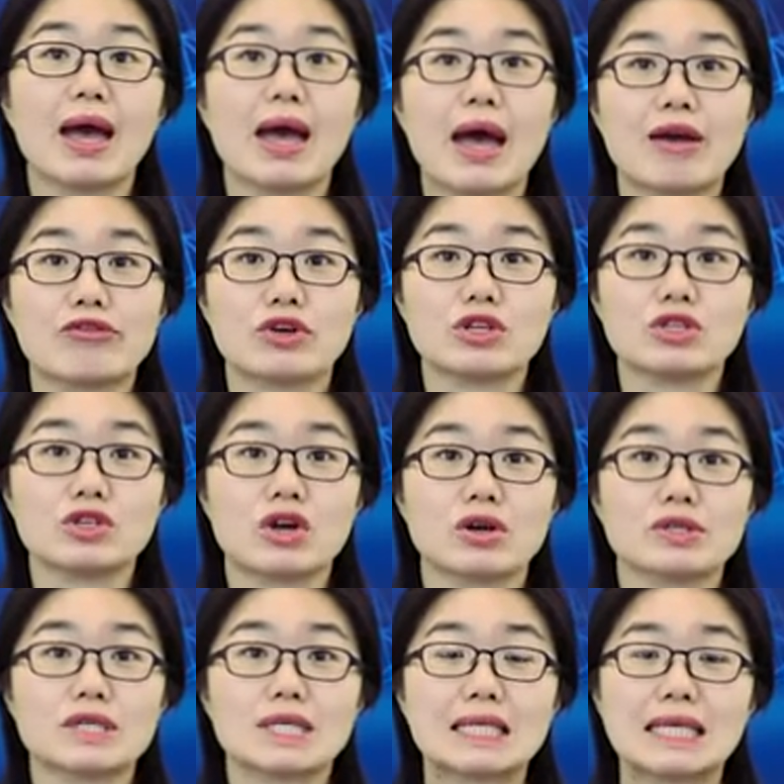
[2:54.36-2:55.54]
Average
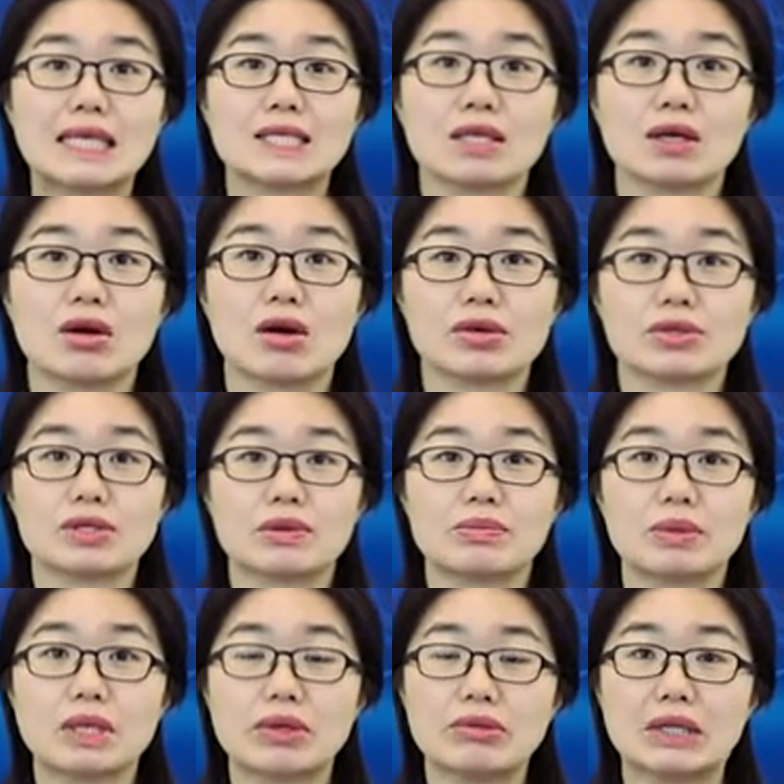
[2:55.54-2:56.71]
cost is the cost
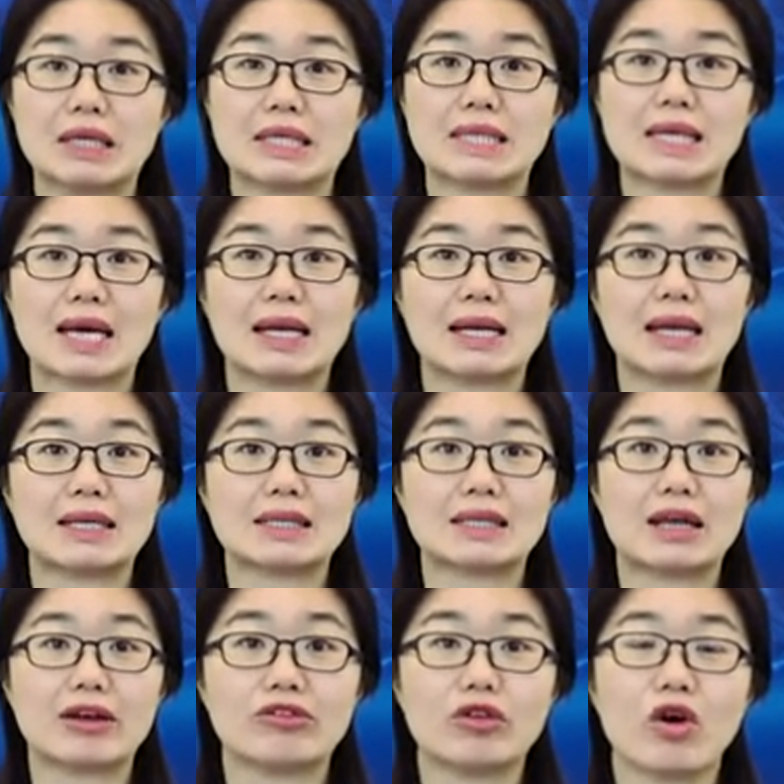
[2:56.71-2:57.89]
per unit at that
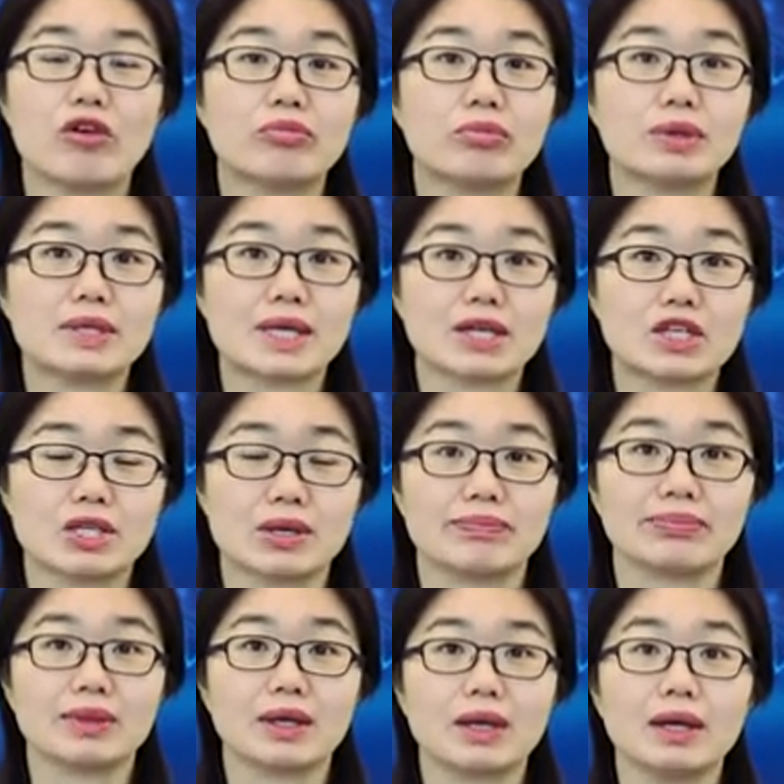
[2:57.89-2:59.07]
level of production.
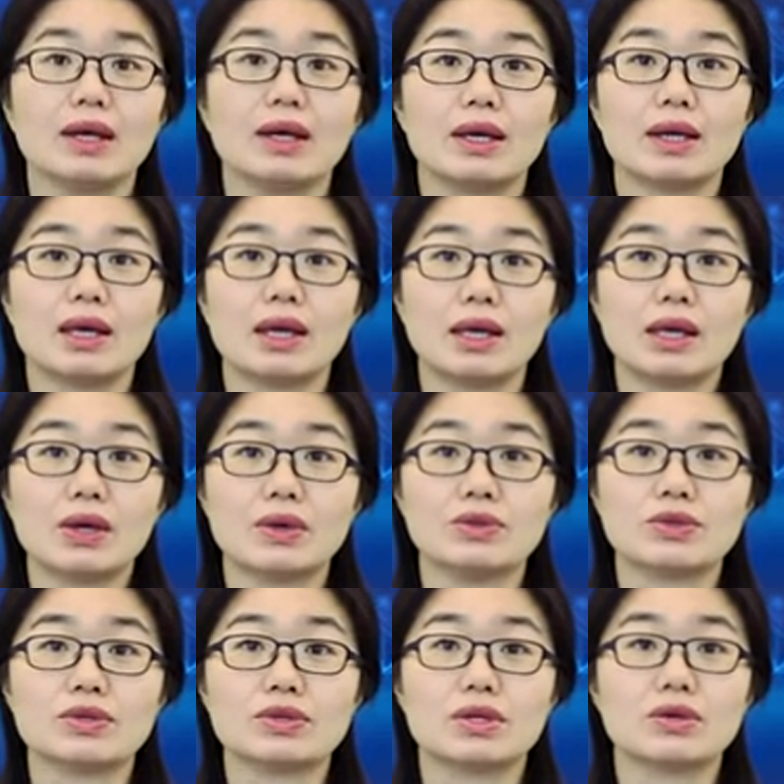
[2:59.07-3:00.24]
It
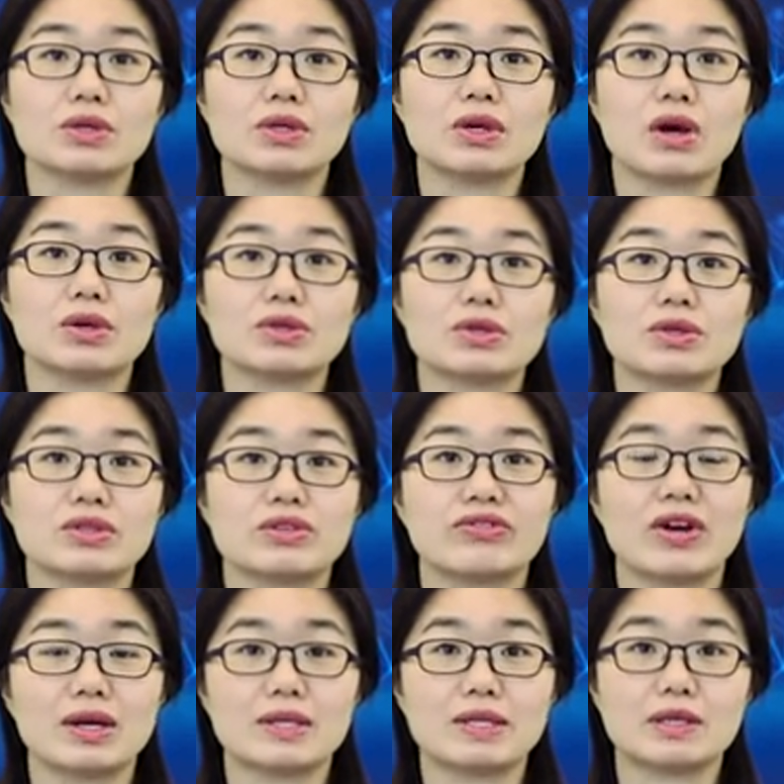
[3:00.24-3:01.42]
equals total costs
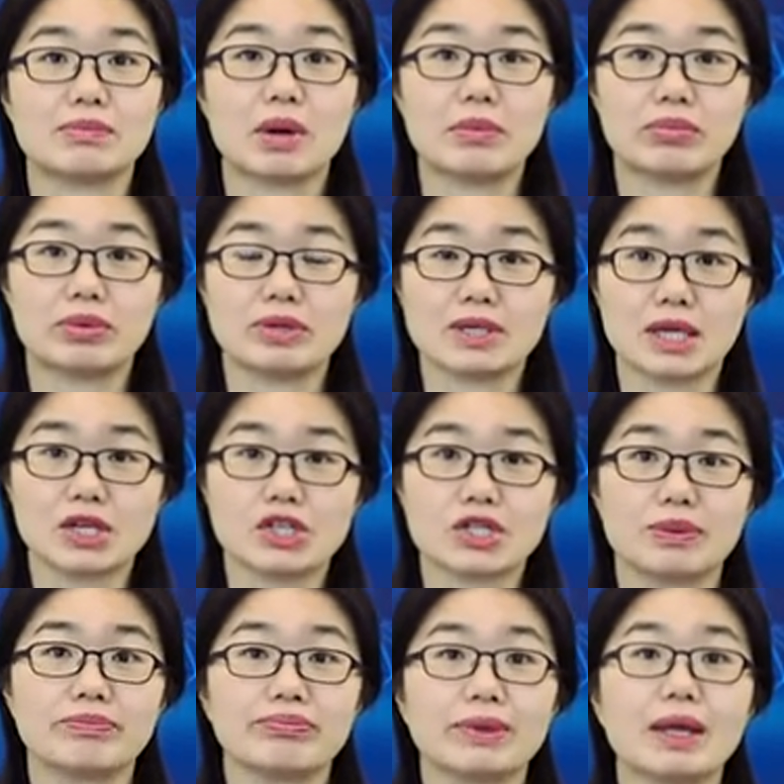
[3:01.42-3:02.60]
divided by production.